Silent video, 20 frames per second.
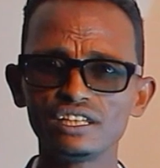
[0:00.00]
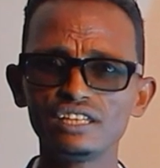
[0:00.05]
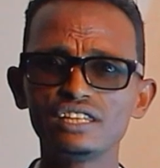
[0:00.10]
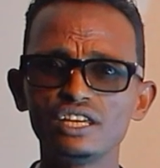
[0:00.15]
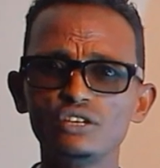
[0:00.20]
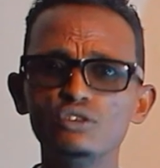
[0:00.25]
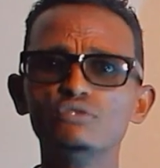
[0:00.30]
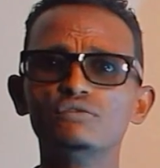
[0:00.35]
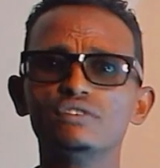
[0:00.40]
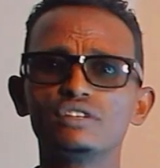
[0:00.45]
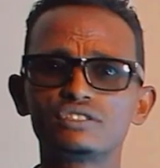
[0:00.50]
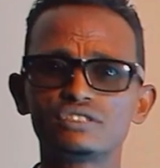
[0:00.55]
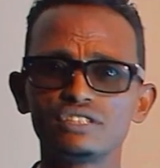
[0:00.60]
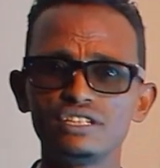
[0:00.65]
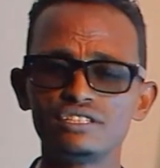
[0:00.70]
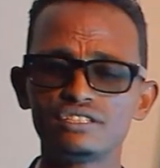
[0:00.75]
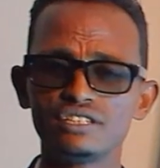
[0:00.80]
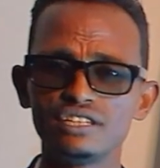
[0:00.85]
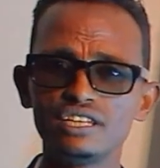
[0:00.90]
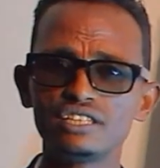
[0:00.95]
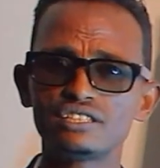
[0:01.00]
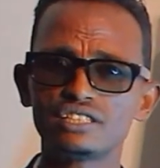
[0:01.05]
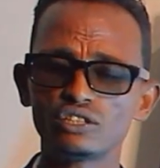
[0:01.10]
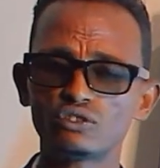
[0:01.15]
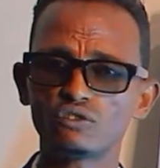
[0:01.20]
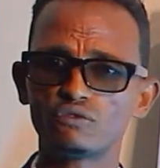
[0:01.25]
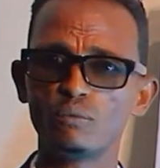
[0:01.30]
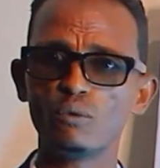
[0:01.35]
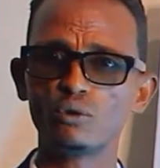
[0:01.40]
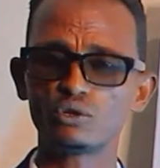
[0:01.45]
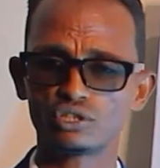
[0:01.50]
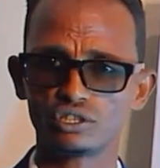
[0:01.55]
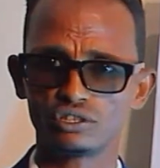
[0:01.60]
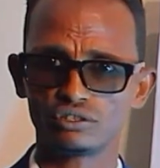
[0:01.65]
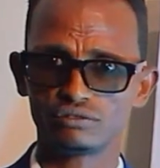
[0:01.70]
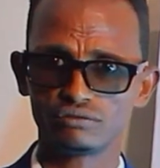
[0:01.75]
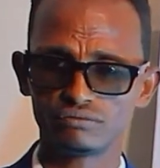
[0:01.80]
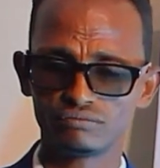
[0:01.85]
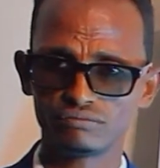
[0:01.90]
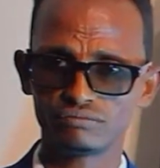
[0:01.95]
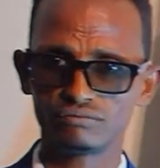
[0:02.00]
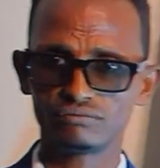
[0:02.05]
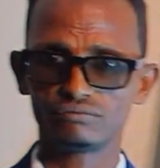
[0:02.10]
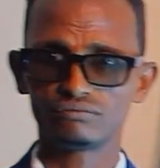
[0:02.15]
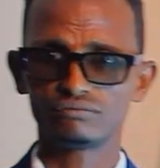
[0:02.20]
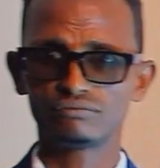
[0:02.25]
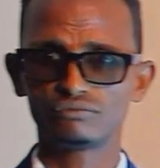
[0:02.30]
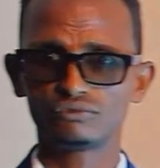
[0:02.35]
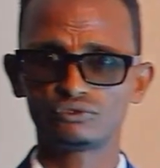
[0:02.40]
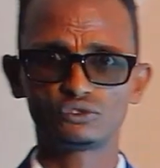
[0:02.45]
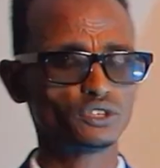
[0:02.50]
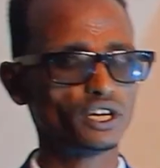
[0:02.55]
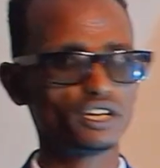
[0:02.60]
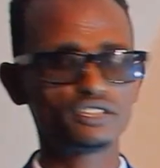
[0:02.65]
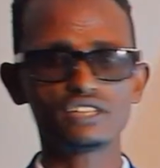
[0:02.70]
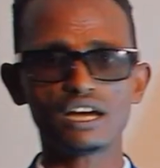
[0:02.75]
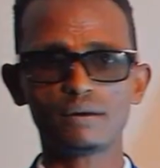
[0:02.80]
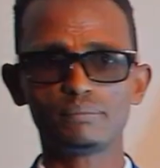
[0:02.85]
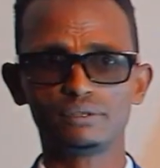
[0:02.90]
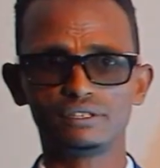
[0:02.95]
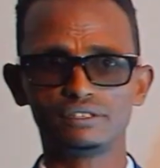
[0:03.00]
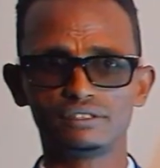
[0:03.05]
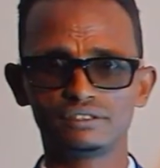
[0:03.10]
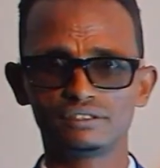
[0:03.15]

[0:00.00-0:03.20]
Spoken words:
the universe is in a state of motion. For example,